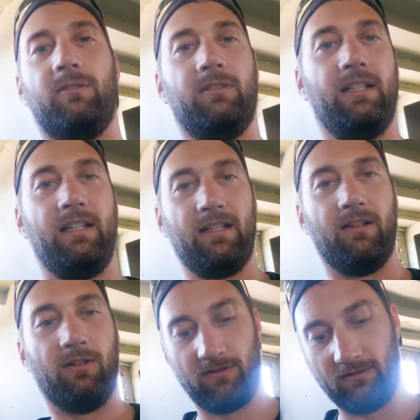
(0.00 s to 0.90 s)
or
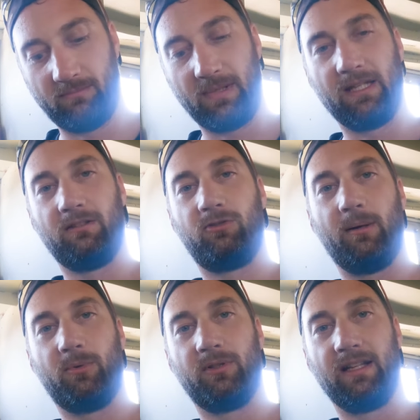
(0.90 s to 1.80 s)
being
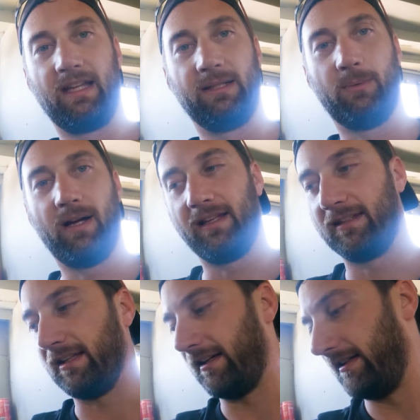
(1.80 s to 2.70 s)
troubled in any way.
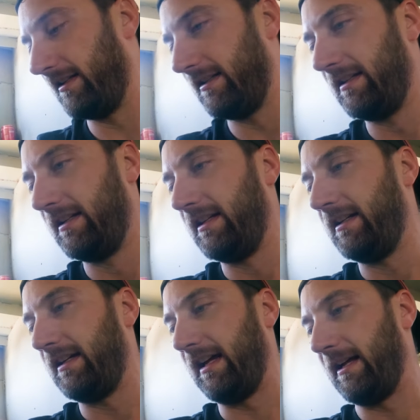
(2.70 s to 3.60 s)
So
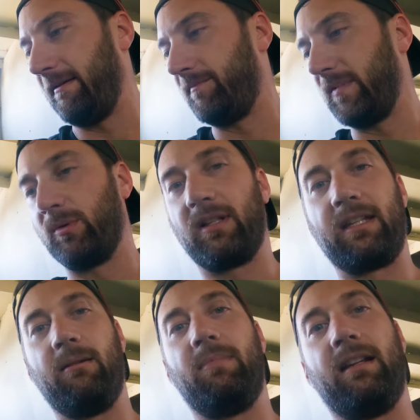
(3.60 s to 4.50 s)
we're going
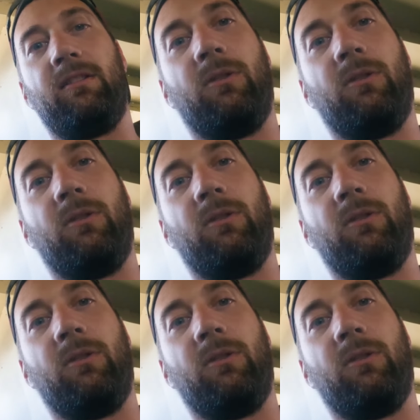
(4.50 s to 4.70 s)
to keep that